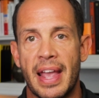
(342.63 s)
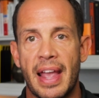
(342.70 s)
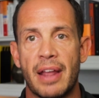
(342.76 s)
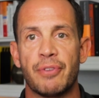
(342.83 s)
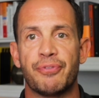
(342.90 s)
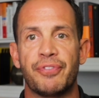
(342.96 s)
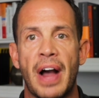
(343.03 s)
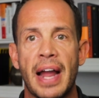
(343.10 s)

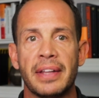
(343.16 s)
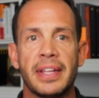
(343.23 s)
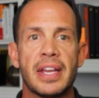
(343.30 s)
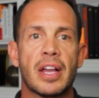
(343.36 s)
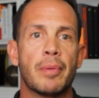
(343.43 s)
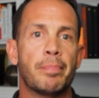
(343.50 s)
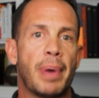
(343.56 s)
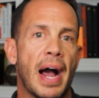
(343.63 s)
And finally,
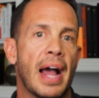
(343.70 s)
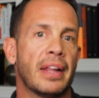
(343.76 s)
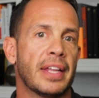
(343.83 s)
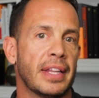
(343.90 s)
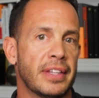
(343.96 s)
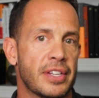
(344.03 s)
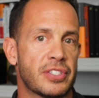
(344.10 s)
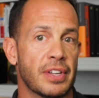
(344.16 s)
compile
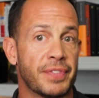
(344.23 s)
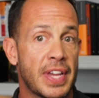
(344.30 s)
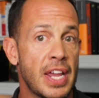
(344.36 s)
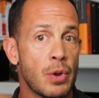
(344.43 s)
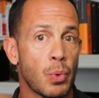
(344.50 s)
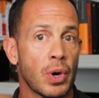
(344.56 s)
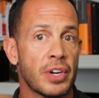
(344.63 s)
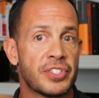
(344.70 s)
a list of
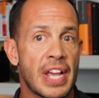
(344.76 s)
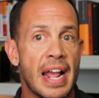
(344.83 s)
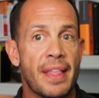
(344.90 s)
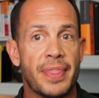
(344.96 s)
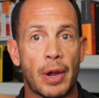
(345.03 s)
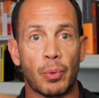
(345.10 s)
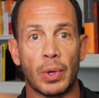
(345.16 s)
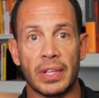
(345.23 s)
keywords
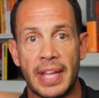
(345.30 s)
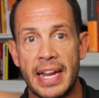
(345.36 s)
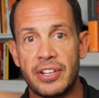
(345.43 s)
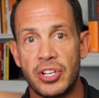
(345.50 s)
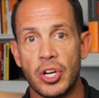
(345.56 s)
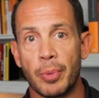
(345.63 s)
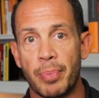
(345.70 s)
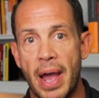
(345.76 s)
that relate
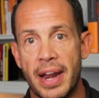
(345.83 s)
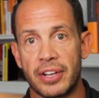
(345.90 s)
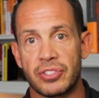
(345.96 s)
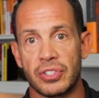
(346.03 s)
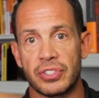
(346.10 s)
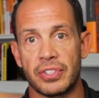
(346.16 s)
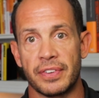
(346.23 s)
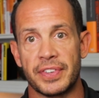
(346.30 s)
to your
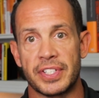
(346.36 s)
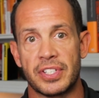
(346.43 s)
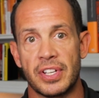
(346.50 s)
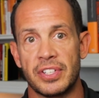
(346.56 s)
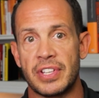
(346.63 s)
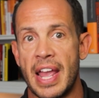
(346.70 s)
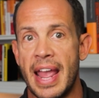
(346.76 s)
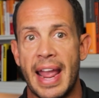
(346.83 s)
products or
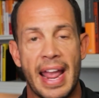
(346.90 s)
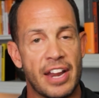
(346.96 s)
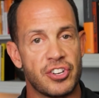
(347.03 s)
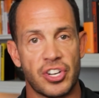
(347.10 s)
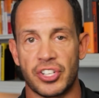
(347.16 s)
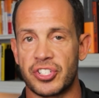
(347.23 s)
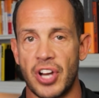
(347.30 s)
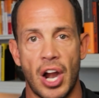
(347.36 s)
services and
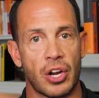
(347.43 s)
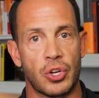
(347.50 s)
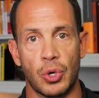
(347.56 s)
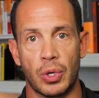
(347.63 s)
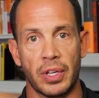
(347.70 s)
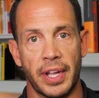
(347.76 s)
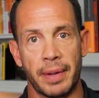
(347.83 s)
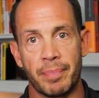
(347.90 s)
just start
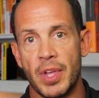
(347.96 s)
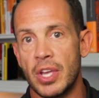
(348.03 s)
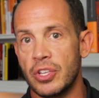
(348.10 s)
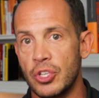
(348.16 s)
Googling.